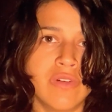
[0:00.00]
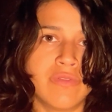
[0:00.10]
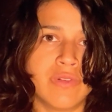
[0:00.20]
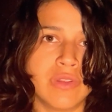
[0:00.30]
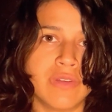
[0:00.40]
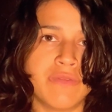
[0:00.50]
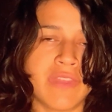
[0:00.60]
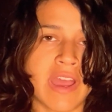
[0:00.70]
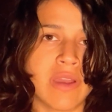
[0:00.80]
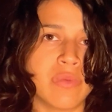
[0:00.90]
full of
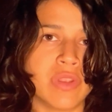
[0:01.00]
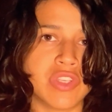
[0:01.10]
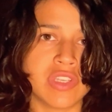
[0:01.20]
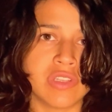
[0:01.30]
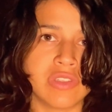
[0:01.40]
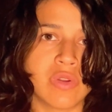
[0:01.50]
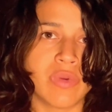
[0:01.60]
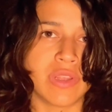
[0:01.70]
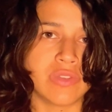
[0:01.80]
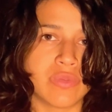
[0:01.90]
that which is
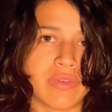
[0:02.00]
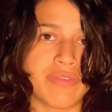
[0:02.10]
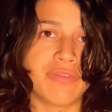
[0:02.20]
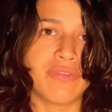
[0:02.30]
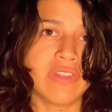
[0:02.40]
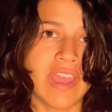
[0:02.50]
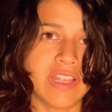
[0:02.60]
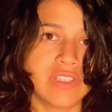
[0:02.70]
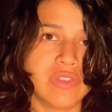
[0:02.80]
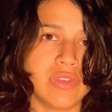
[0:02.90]
going to
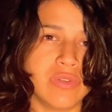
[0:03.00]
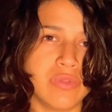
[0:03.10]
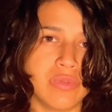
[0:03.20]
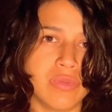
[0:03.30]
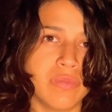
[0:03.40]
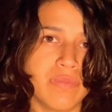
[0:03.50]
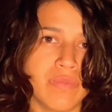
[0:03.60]
reflect to you